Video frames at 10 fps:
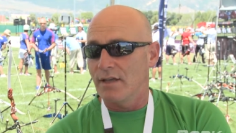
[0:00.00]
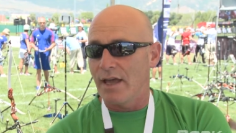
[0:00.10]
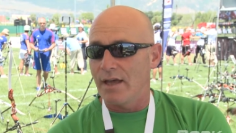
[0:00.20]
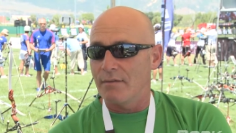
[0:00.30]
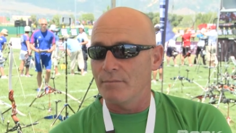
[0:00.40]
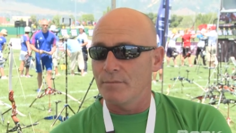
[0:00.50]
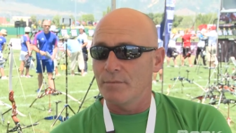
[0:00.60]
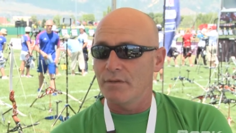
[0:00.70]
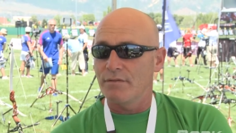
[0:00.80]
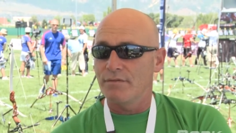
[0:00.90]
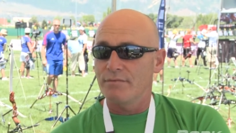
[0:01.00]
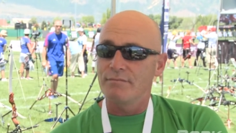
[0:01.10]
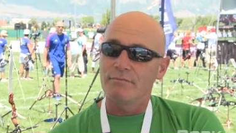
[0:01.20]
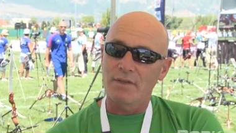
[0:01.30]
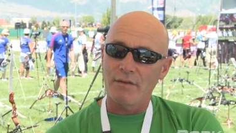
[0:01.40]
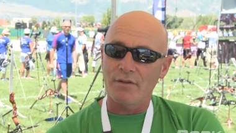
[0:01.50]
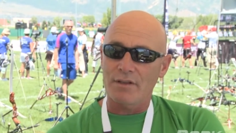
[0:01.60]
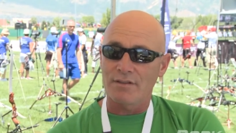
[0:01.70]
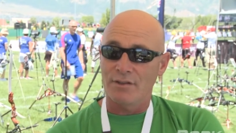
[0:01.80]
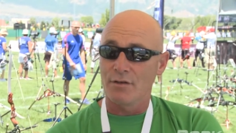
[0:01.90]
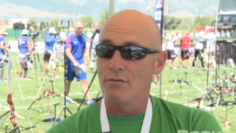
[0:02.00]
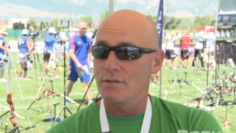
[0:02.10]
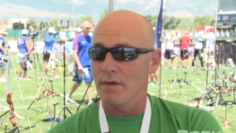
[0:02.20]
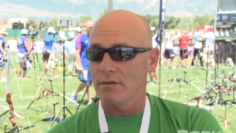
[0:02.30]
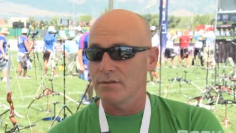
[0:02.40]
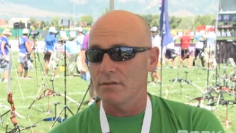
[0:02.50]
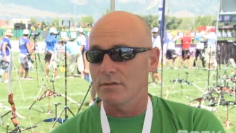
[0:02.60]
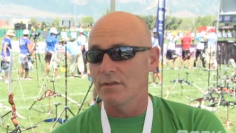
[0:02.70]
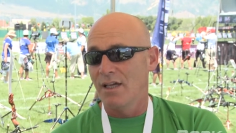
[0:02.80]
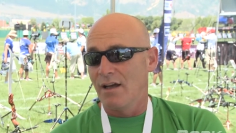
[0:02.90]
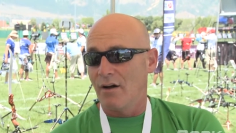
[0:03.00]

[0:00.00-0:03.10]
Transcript: Um, we've we haven't got a huge amount, so